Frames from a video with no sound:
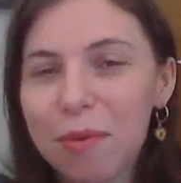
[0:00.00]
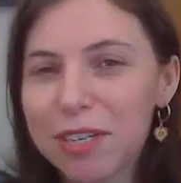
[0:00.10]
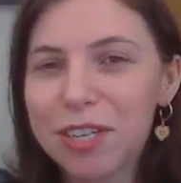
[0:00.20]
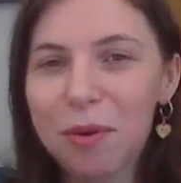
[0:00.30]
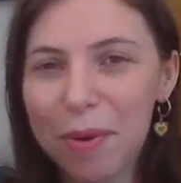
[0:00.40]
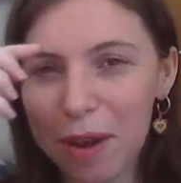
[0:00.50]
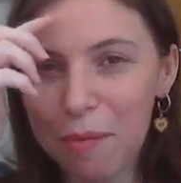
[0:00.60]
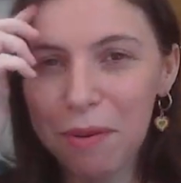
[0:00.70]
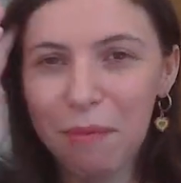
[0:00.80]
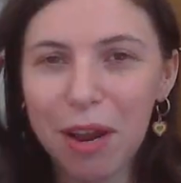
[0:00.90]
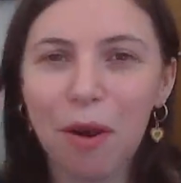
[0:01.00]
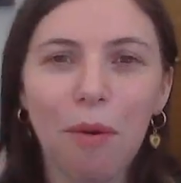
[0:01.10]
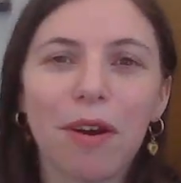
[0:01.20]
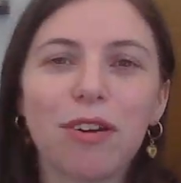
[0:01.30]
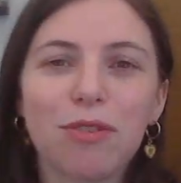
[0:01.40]
went to go pick up one of my
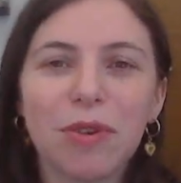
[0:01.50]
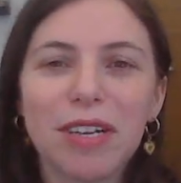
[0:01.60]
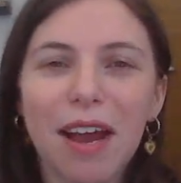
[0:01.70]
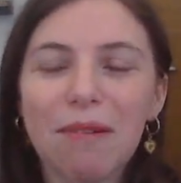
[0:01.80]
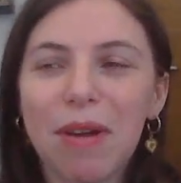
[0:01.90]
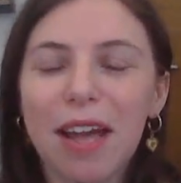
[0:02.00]
coworkers one time,